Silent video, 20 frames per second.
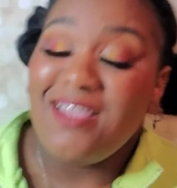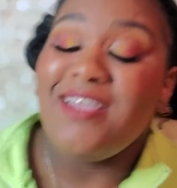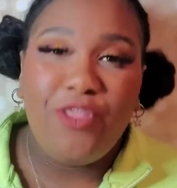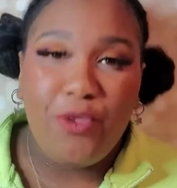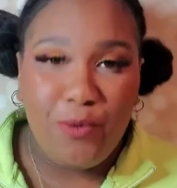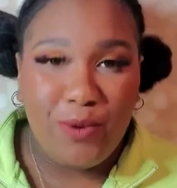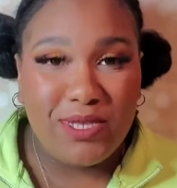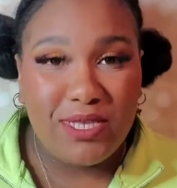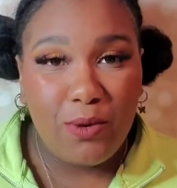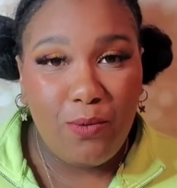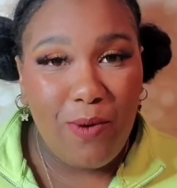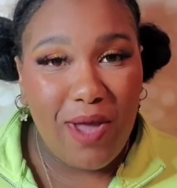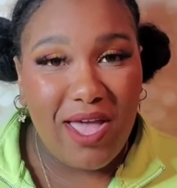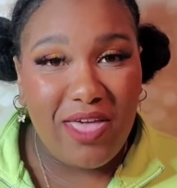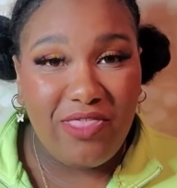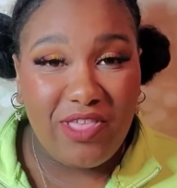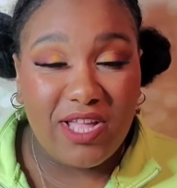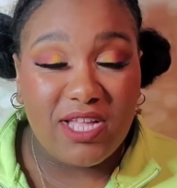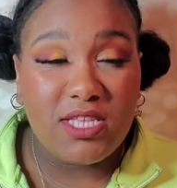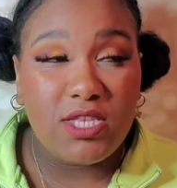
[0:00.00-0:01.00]
The reason why I
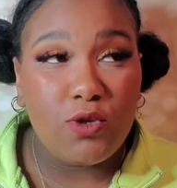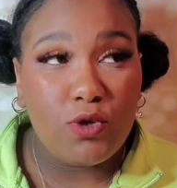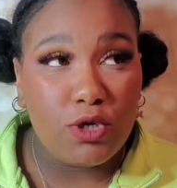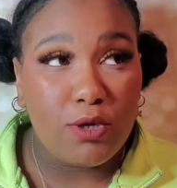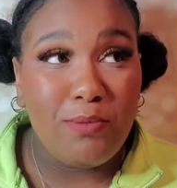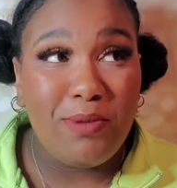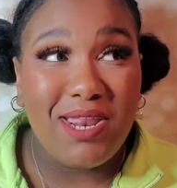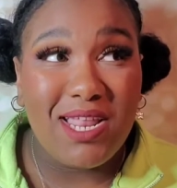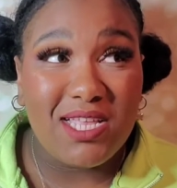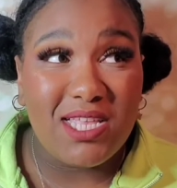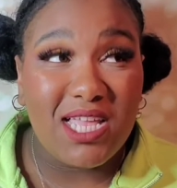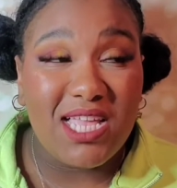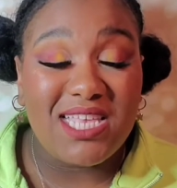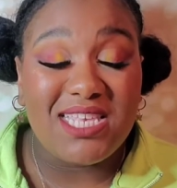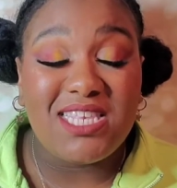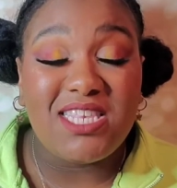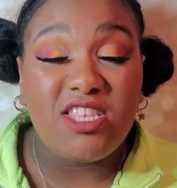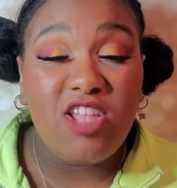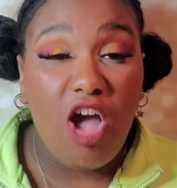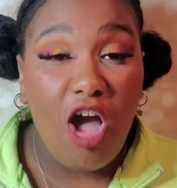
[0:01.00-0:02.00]
think social media
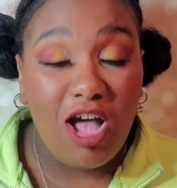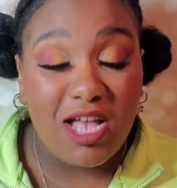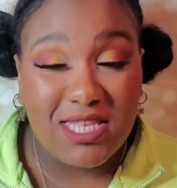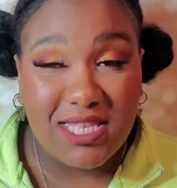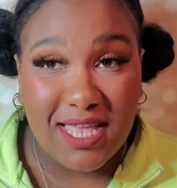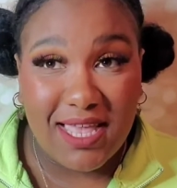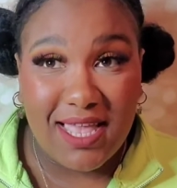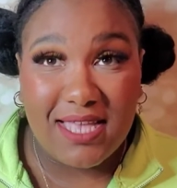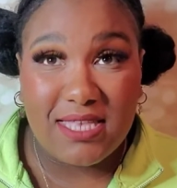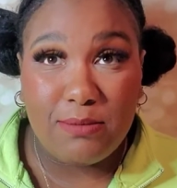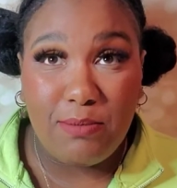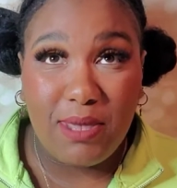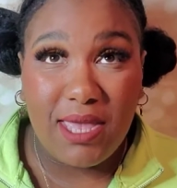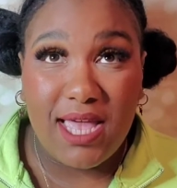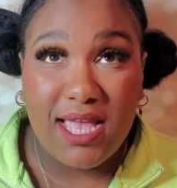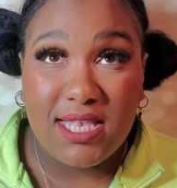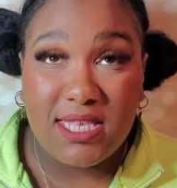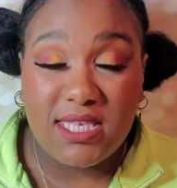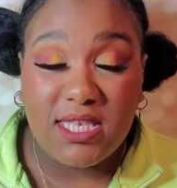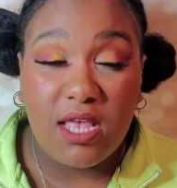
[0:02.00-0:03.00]
is toxic is
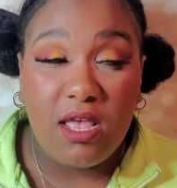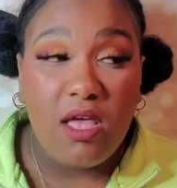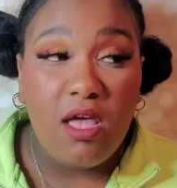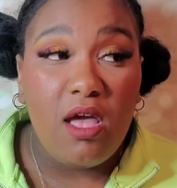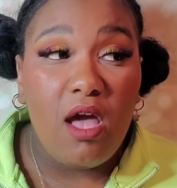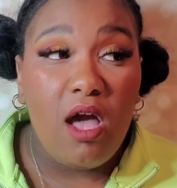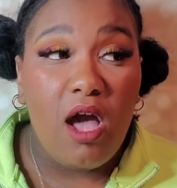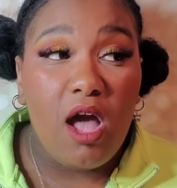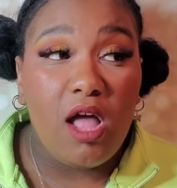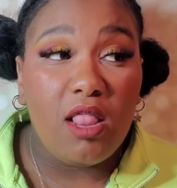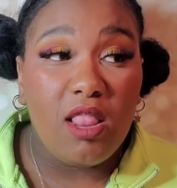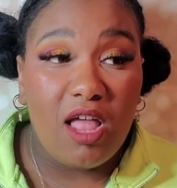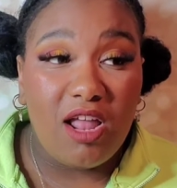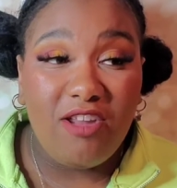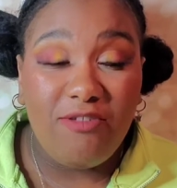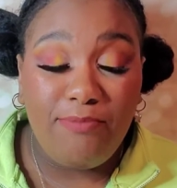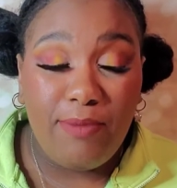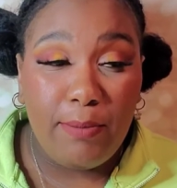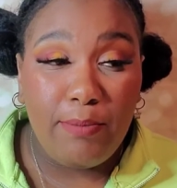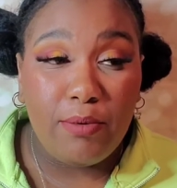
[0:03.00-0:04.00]
because a lot
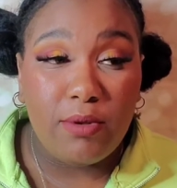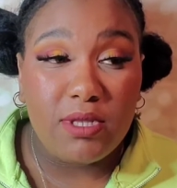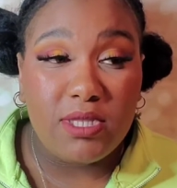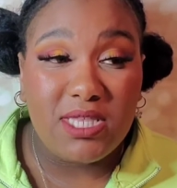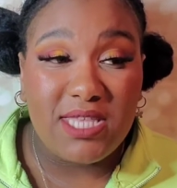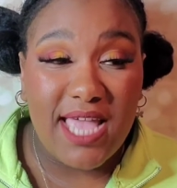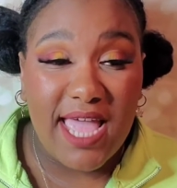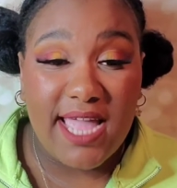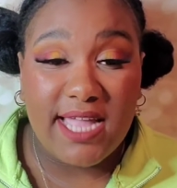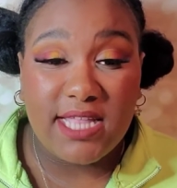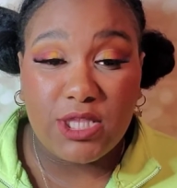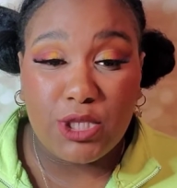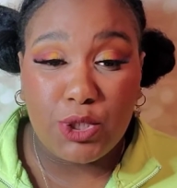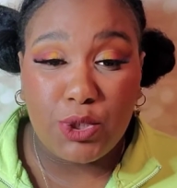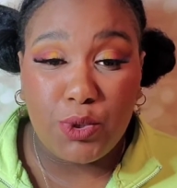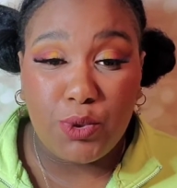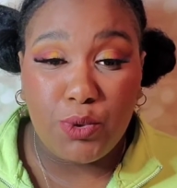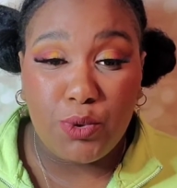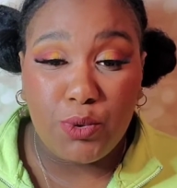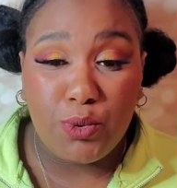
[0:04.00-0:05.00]
of people tend
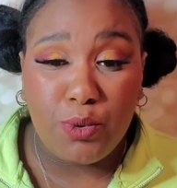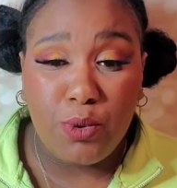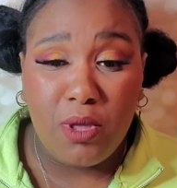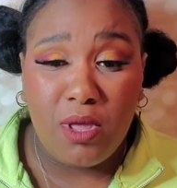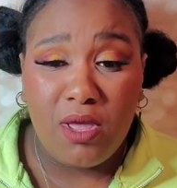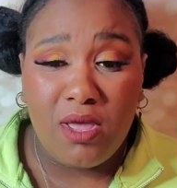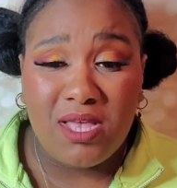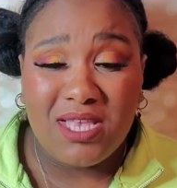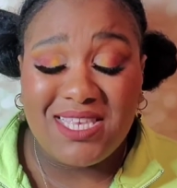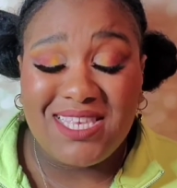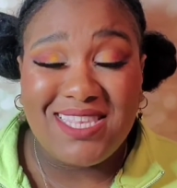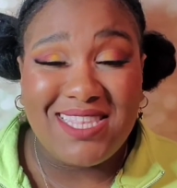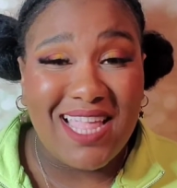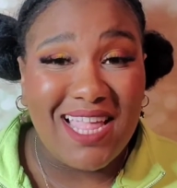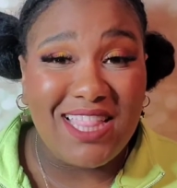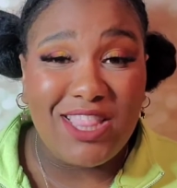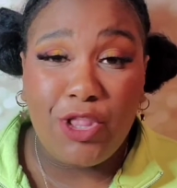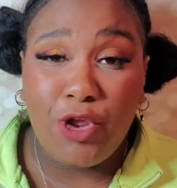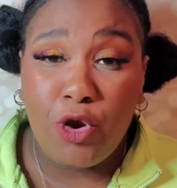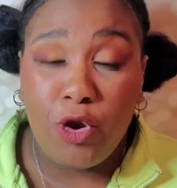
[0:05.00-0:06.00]
to
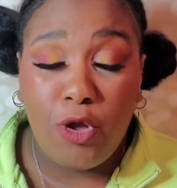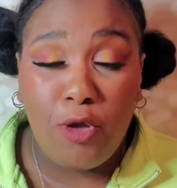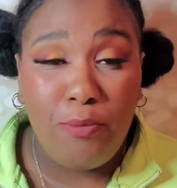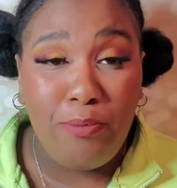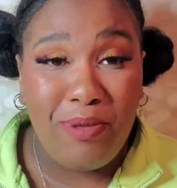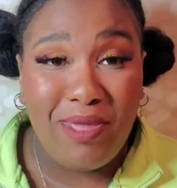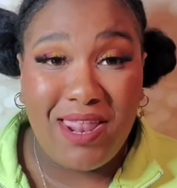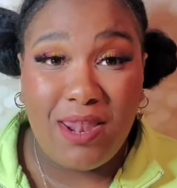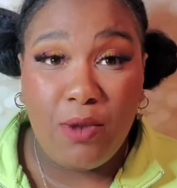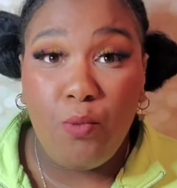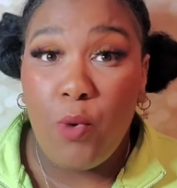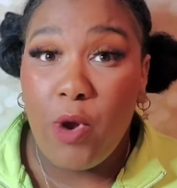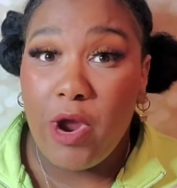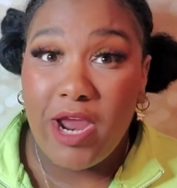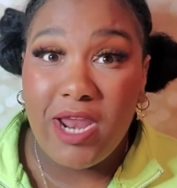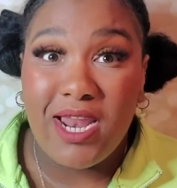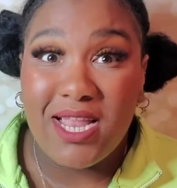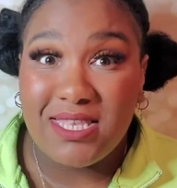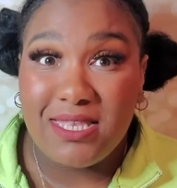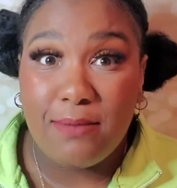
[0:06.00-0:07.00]
state their opinion where
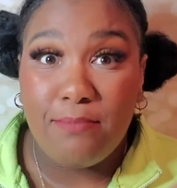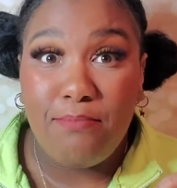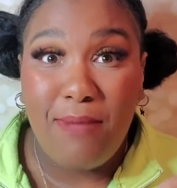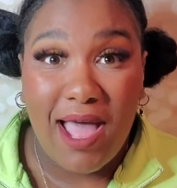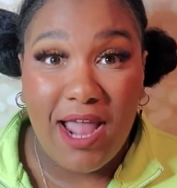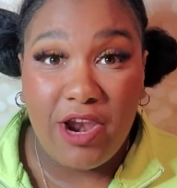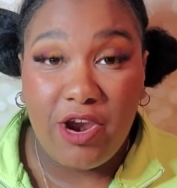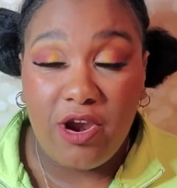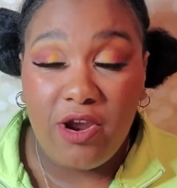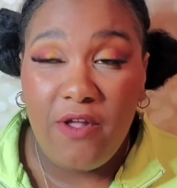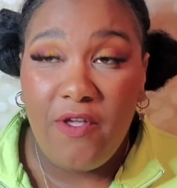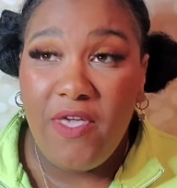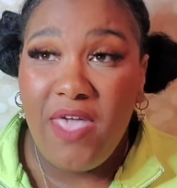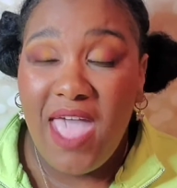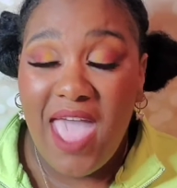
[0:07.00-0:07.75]
it doesn't matter.